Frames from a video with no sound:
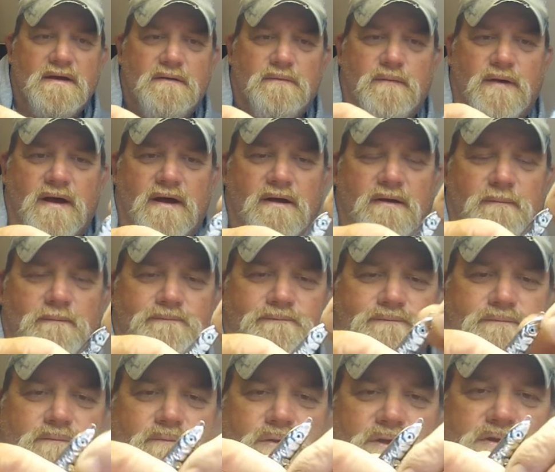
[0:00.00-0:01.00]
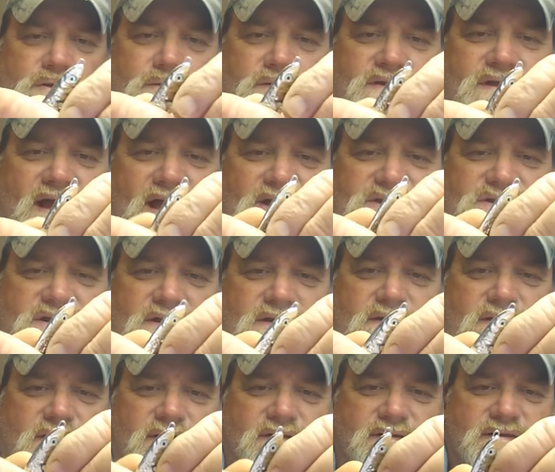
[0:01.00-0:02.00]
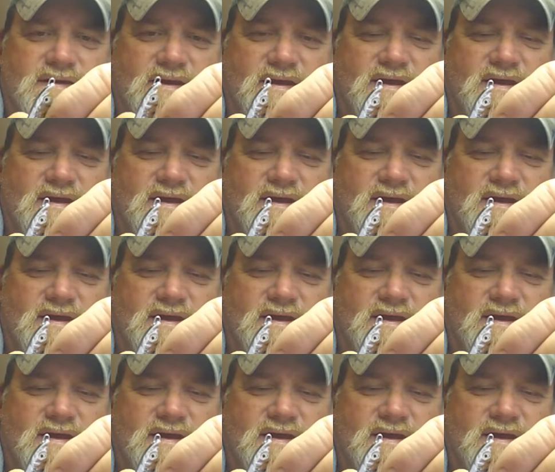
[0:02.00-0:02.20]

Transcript: well, when you attach it to